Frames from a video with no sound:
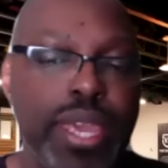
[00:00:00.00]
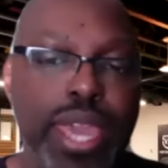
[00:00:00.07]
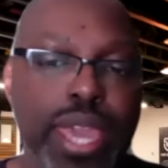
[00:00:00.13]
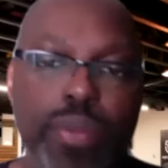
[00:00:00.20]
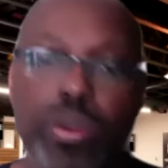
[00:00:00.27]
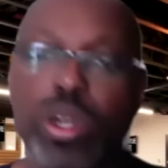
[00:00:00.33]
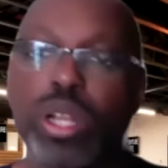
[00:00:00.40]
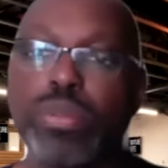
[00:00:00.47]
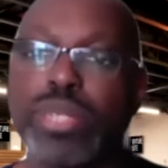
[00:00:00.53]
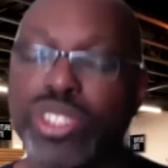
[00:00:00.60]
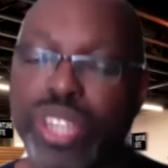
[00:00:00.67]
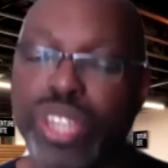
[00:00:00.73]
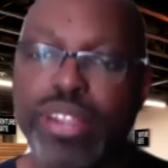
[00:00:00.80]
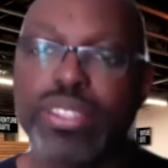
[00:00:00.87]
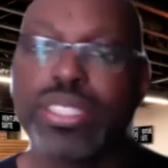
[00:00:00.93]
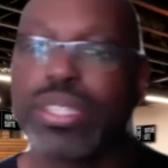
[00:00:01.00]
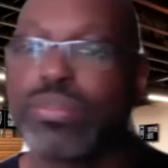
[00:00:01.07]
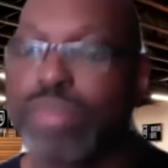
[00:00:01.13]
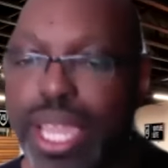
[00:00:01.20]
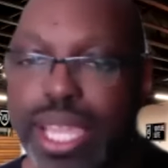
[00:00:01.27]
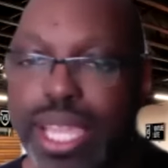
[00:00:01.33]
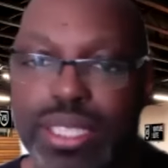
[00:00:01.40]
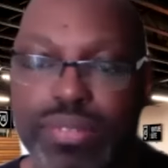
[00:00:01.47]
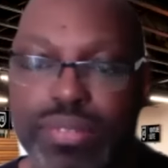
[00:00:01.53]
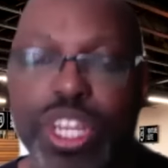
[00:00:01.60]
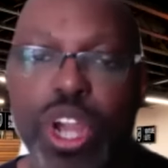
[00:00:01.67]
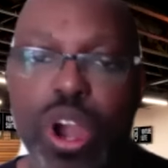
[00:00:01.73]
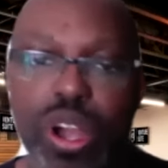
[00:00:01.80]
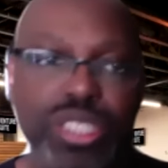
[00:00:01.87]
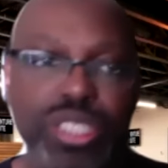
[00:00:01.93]
And we're going to be sharing some things in
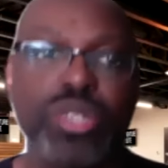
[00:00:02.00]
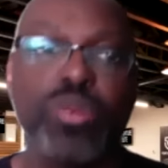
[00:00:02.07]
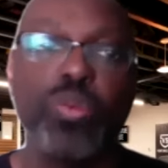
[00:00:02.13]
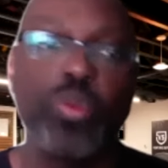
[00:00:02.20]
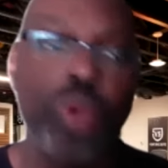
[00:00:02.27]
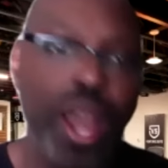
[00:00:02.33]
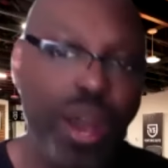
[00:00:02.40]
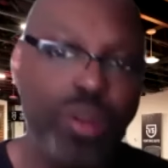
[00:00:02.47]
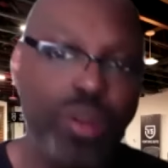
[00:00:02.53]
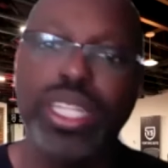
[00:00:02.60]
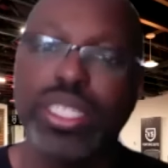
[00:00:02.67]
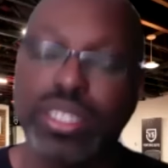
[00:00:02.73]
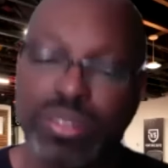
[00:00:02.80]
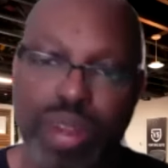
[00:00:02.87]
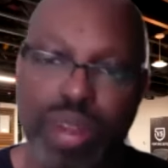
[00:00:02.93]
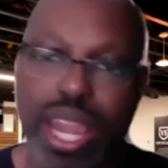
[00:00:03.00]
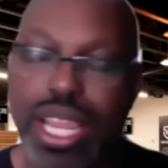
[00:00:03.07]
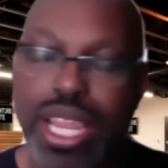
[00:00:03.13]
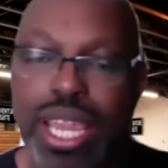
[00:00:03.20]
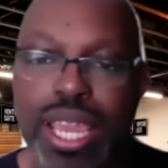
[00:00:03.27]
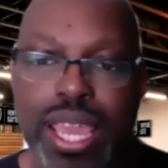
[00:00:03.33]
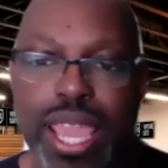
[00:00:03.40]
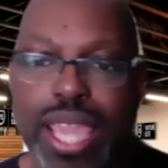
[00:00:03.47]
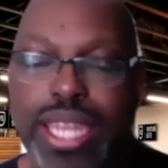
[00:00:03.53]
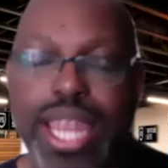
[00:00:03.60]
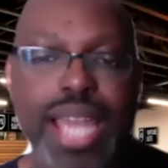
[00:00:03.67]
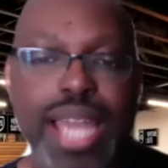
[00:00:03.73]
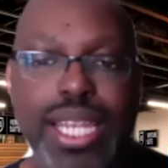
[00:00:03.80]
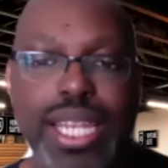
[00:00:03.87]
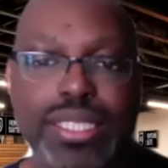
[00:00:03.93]
regards to wellness, right? And
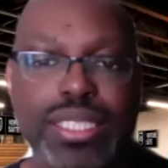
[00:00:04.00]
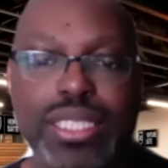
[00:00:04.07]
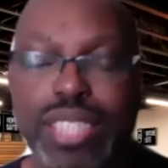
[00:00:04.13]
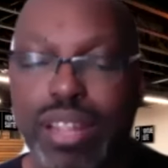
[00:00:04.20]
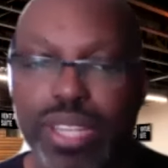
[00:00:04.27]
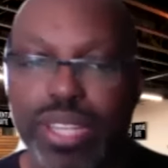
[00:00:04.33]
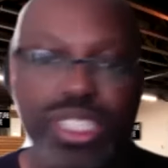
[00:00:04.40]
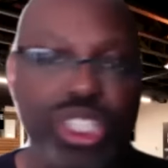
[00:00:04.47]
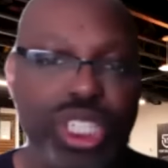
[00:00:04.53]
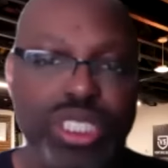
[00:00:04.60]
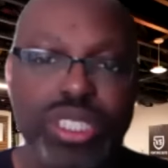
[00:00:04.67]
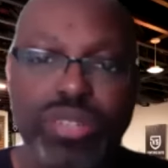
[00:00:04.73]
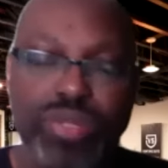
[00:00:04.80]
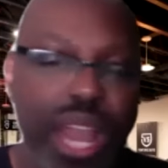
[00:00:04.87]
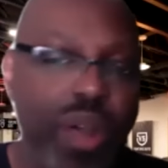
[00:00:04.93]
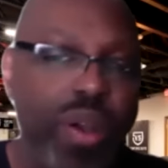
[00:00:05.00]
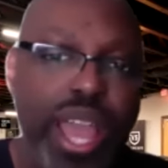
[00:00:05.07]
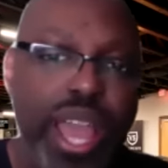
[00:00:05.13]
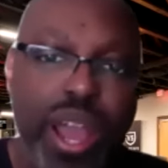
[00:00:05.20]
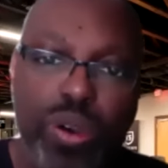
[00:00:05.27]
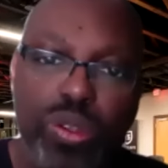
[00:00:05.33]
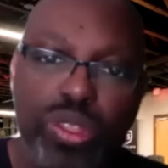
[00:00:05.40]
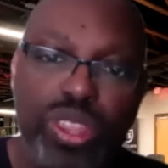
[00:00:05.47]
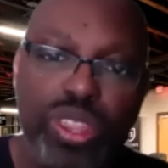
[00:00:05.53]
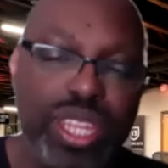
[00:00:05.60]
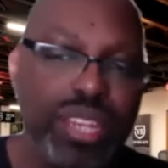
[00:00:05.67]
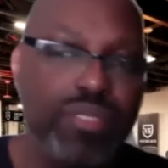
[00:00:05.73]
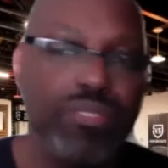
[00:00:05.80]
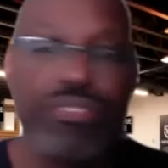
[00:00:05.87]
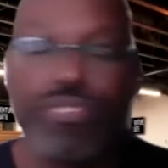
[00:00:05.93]
not necessarily just around health
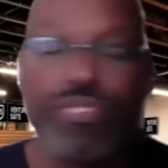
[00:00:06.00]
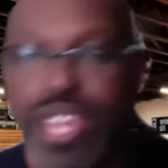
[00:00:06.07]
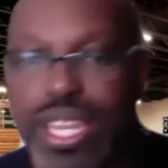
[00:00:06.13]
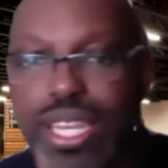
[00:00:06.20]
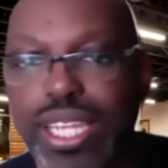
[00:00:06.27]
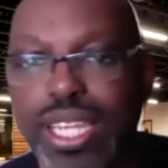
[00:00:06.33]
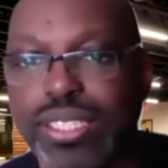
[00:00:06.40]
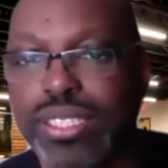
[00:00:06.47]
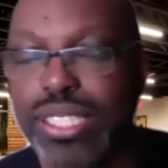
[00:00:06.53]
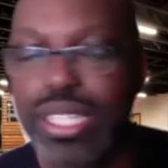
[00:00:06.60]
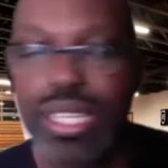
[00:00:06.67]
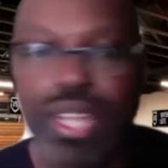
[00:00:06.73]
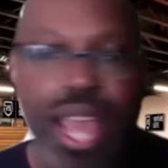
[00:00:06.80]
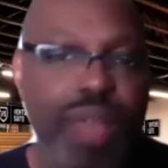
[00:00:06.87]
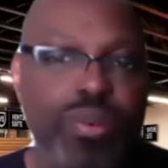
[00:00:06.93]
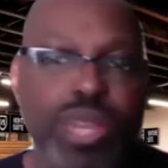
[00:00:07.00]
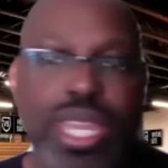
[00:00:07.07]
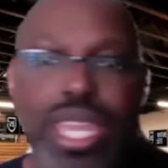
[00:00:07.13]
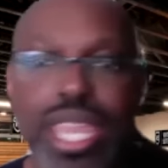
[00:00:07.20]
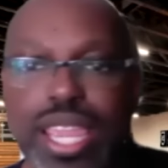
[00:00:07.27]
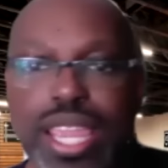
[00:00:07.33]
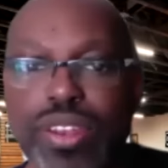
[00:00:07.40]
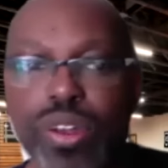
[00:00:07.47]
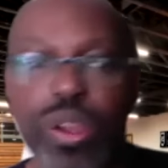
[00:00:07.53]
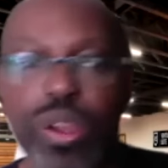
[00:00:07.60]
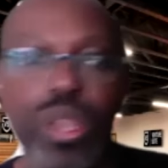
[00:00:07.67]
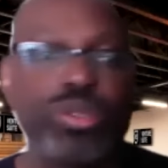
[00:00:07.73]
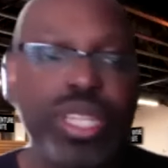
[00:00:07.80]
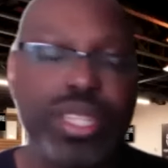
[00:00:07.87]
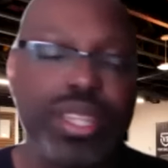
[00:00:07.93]
and fitness and how we eat and all
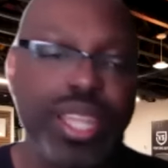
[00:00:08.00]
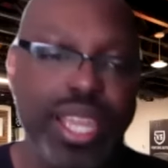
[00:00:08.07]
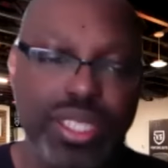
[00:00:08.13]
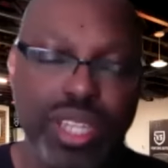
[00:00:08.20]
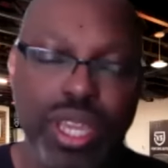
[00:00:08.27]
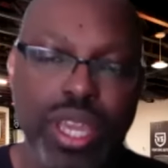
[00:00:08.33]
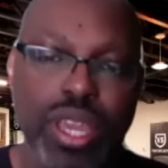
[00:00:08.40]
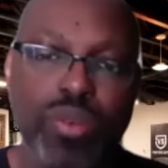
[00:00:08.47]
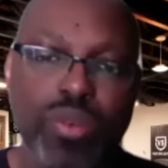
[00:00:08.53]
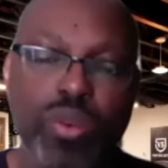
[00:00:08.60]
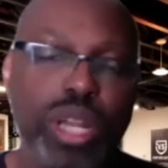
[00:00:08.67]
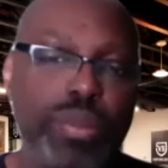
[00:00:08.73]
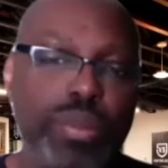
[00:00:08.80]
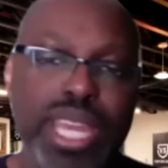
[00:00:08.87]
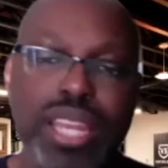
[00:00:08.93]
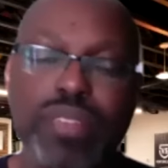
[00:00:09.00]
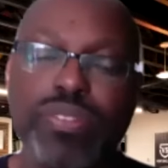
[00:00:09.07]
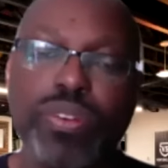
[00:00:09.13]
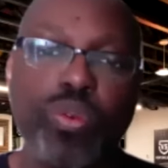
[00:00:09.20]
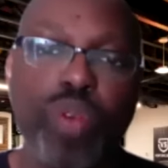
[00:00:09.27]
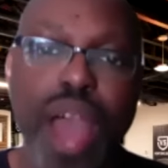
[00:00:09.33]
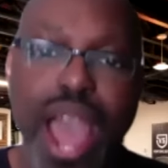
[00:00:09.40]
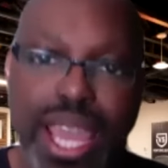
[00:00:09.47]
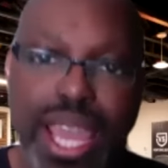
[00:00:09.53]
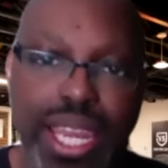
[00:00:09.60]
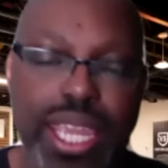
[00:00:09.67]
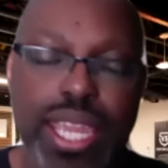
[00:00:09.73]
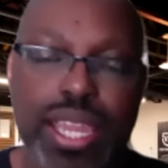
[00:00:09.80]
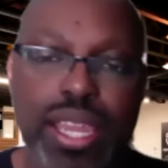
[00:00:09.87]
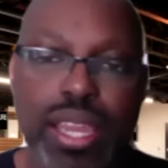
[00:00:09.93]
those good things. We're going to be hitting a
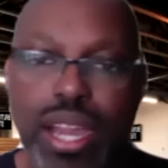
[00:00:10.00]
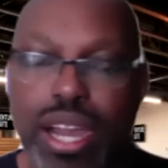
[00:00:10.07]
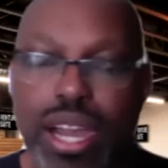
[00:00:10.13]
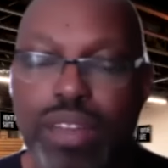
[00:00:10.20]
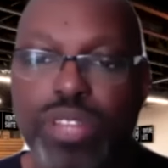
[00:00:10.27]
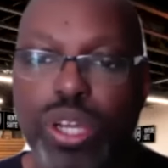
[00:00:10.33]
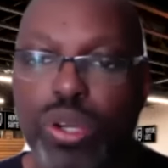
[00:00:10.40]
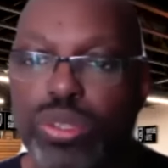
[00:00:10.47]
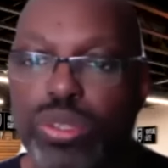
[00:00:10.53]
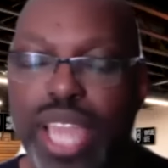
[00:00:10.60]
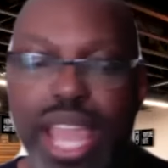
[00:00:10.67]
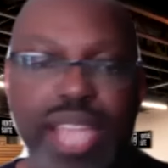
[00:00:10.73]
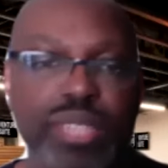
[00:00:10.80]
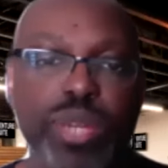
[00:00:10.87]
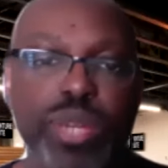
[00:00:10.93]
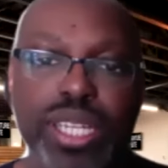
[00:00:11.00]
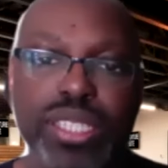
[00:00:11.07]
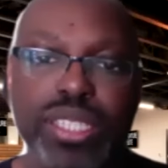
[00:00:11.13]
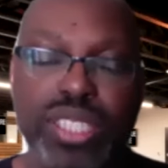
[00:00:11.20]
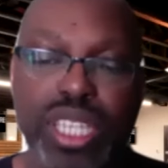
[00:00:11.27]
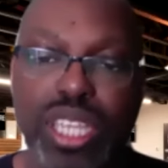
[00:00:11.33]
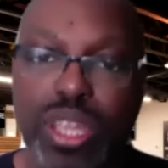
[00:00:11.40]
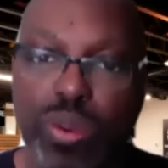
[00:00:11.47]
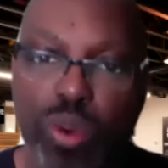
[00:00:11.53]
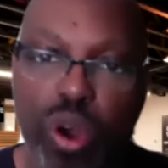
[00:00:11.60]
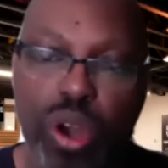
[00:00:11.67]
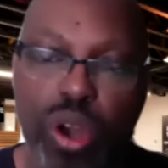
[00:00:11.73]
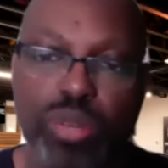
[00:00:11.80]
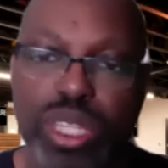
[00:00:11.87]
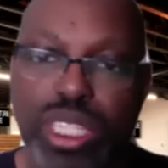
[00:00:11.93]
variety of those as we continue
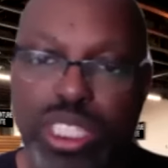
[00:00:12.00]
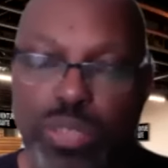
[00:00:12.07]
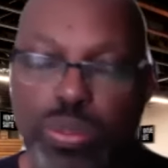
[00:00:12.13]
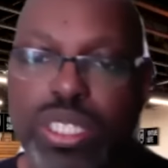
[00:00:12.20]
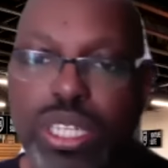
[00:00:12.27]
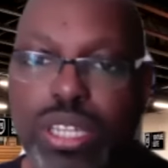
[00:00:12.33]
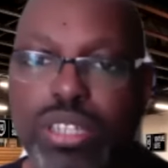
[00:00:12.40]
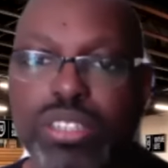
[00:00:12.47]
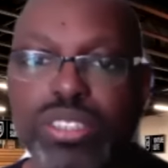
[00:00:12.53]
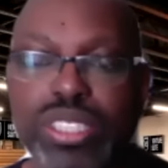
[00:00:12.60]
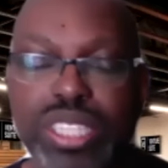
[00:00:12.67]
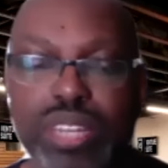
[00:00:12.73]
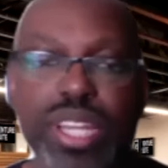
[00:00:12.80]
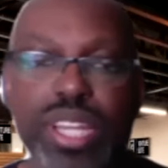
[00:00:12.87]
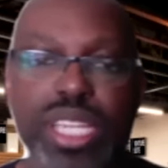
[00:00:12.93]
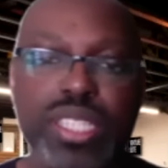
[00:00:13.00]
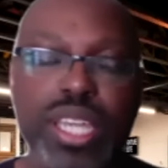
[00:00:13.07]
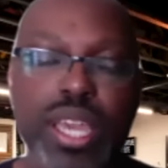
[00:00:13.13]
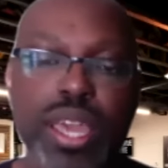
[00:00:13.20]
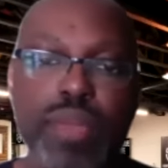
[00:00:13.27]
on with this particular series.